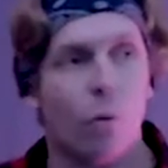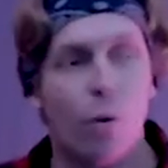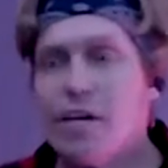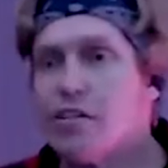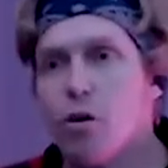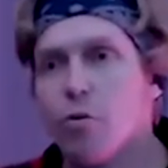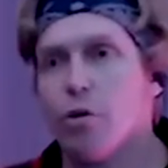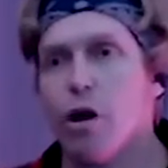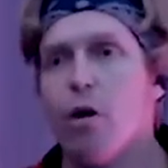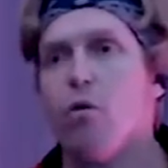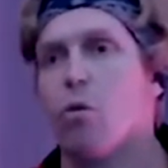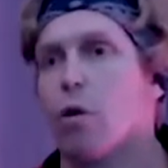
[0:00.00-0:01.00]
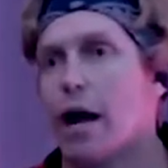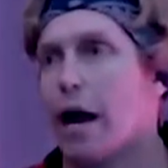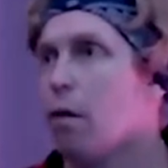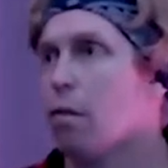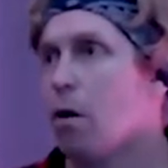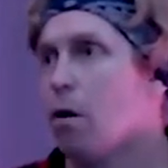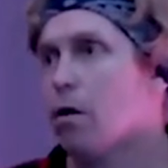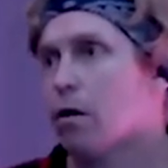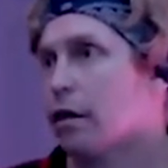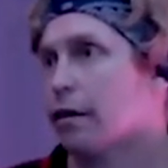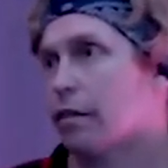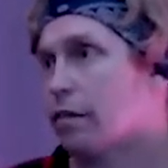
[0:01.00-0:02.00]
We don't know how
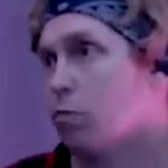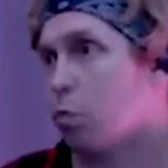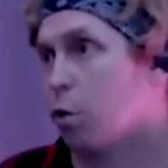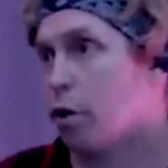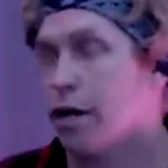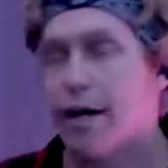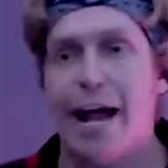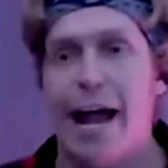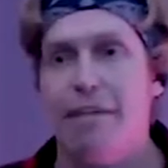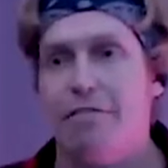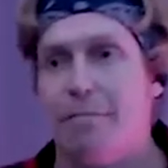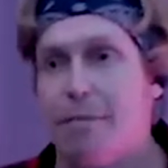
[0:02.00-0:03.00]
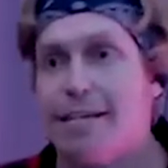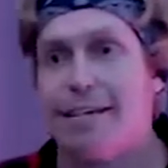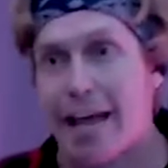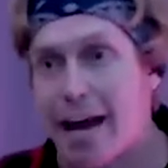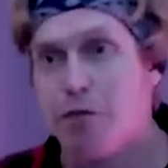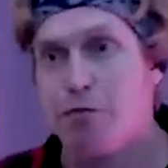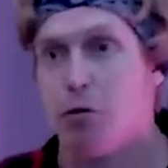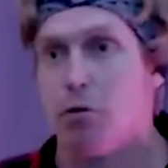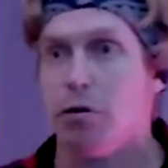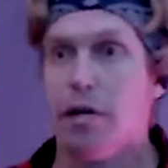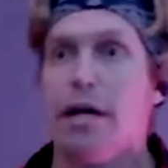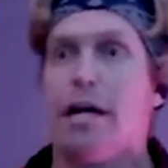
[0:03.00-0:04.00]
long we're going to have to be
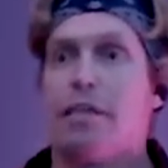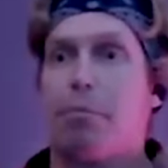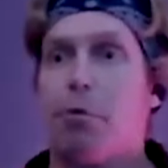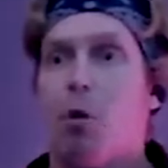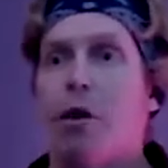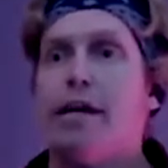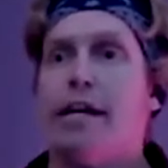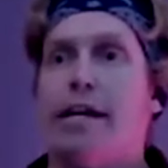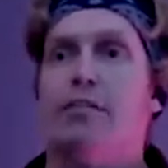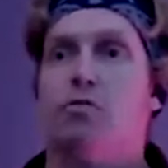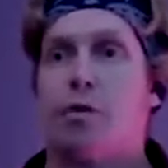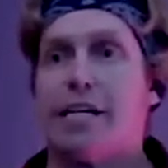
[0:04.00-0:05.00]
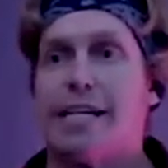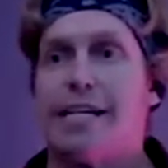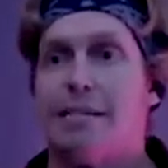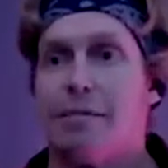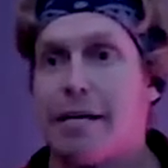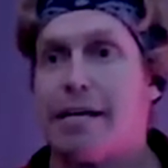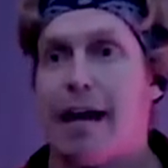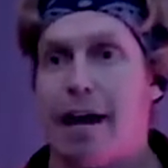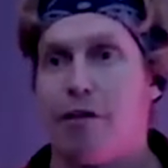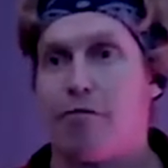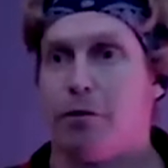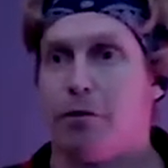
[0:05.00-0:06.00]
careful. The point is, we need to be
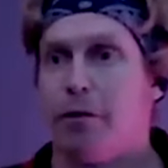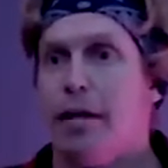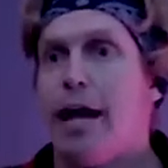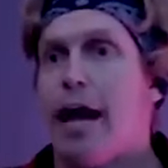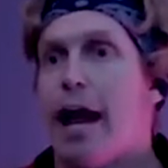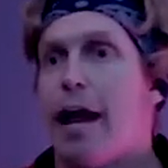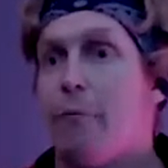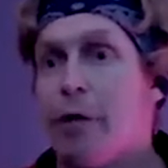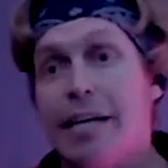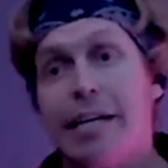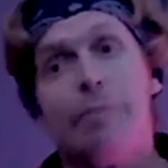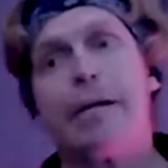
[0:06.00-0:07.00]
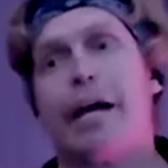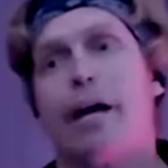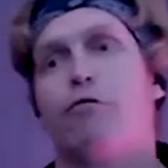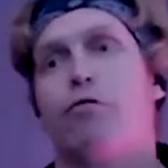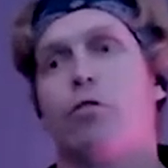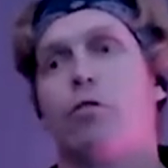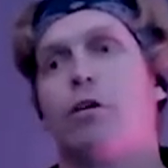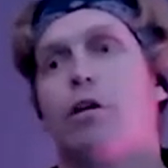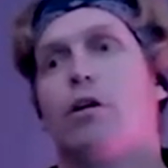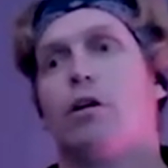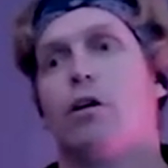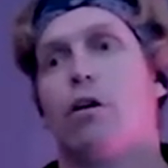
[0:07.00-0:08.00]
careful. And we need to be careful
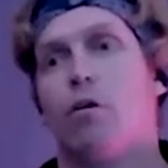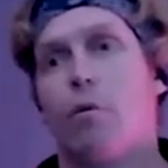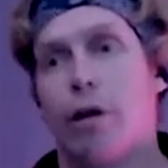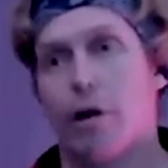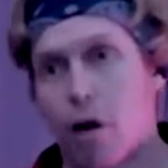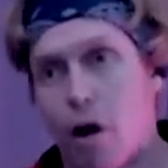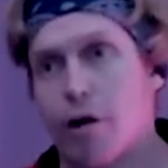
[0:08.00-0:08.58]
in our